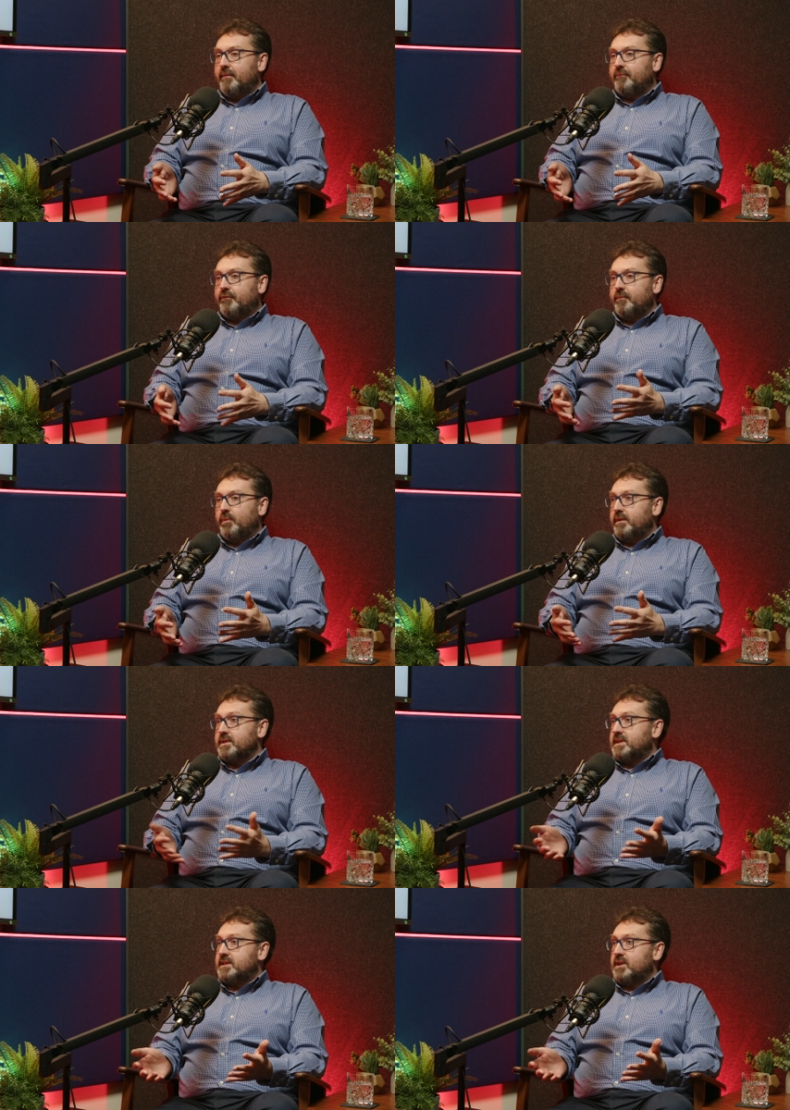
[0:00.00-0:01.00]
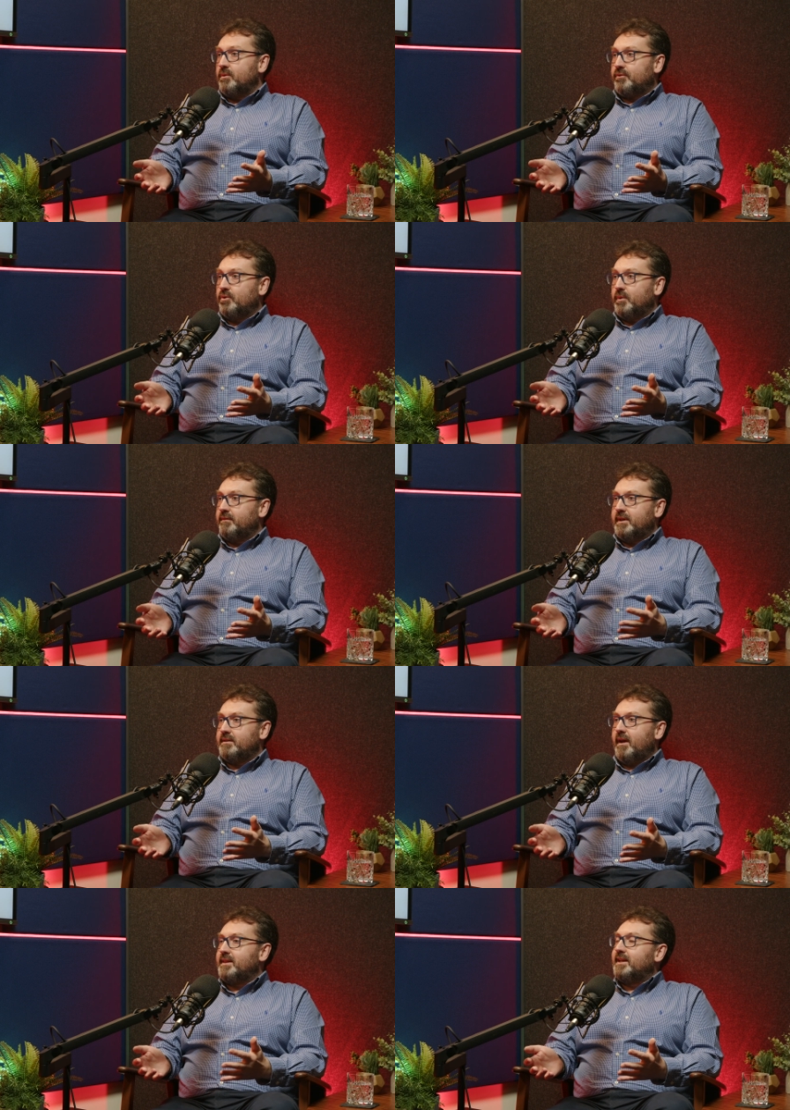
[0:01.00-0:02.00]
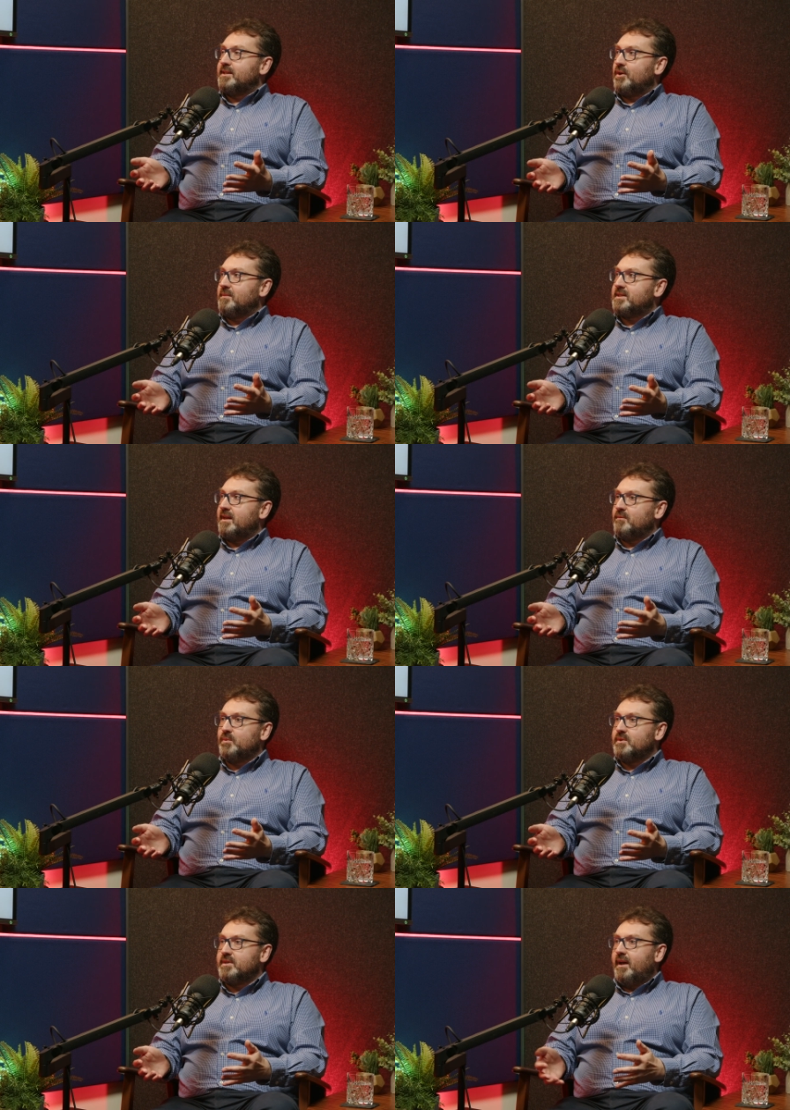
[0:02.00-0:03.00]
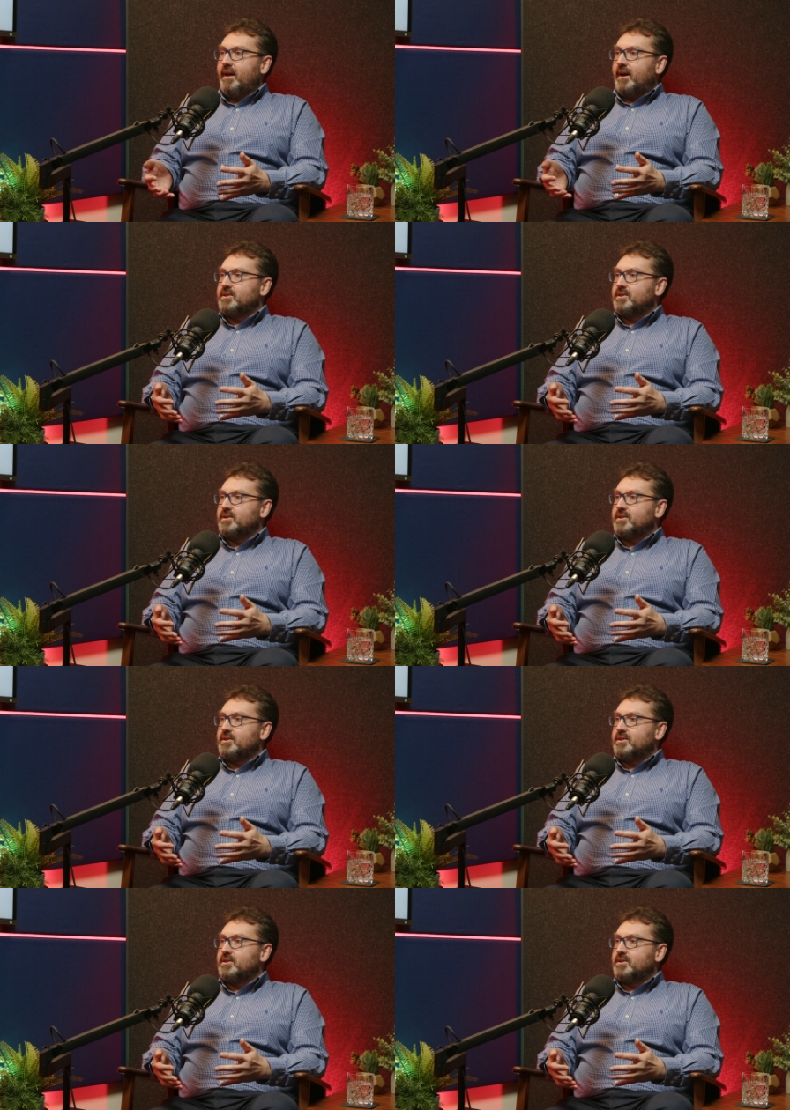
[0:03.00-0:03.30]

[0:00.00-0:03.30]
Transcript: from the CTO of CoreWeave. And I think his opening statement was, I